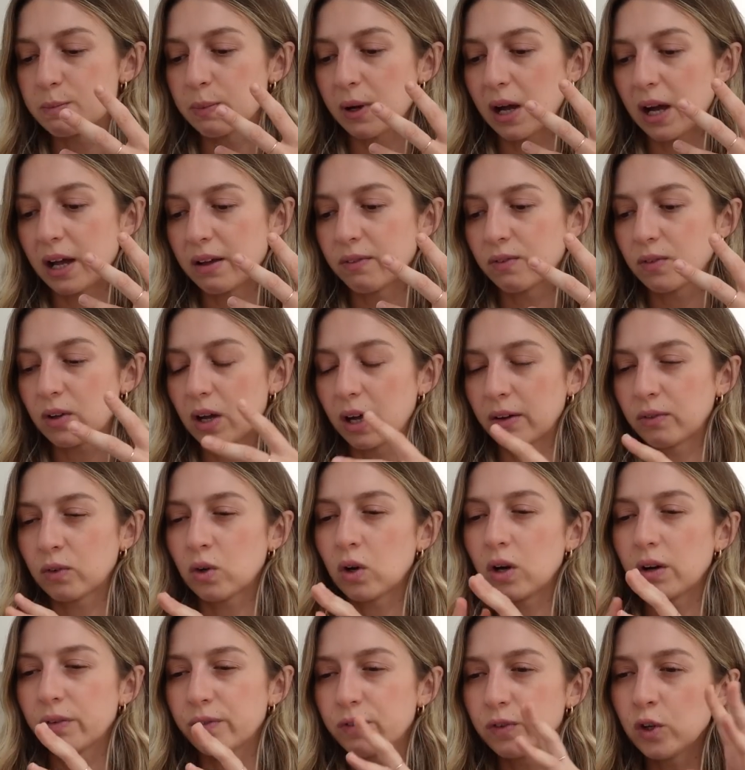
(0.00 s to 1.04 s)
but I've
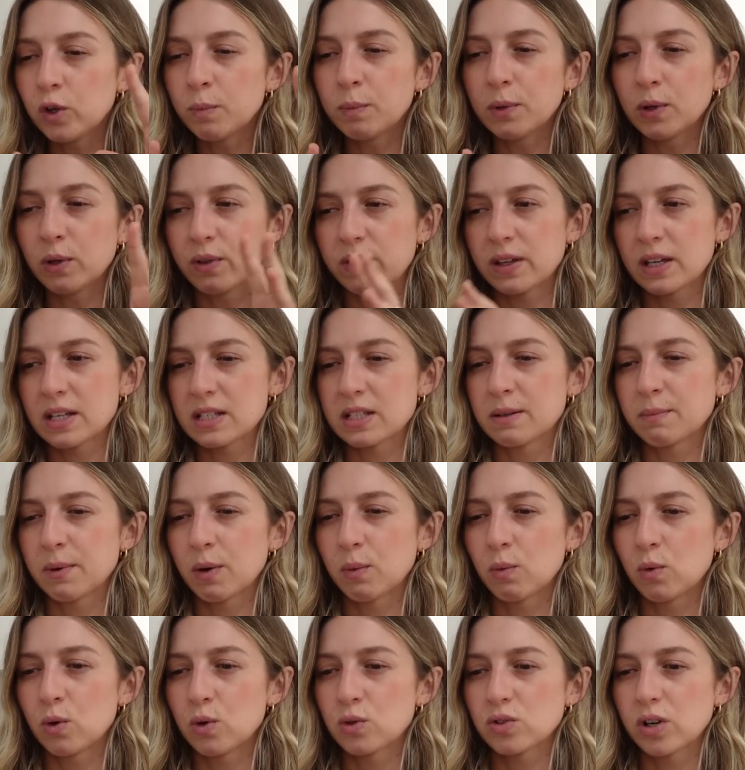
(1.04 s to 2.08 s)
got a few blue things in my
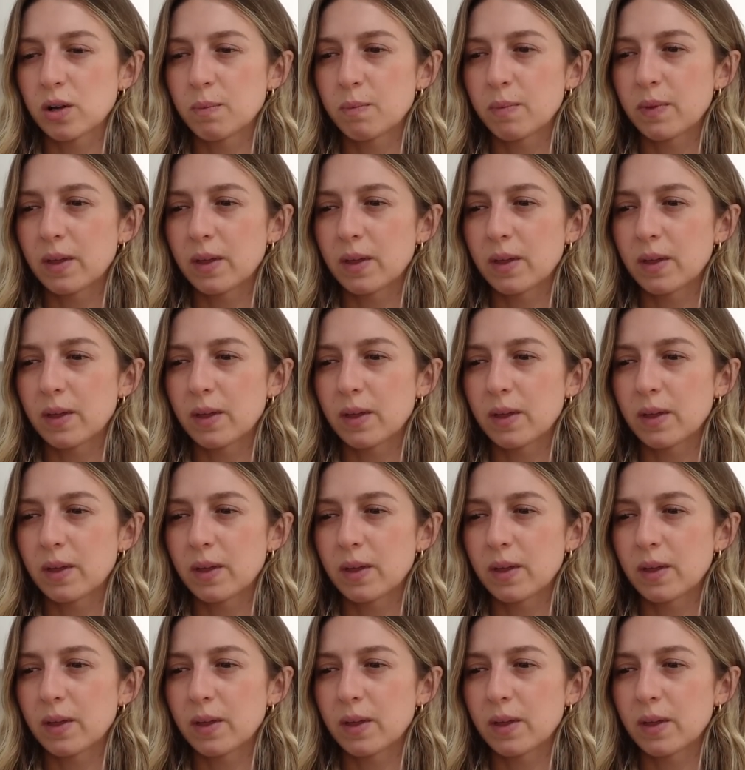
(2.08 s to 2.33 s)
wardrobe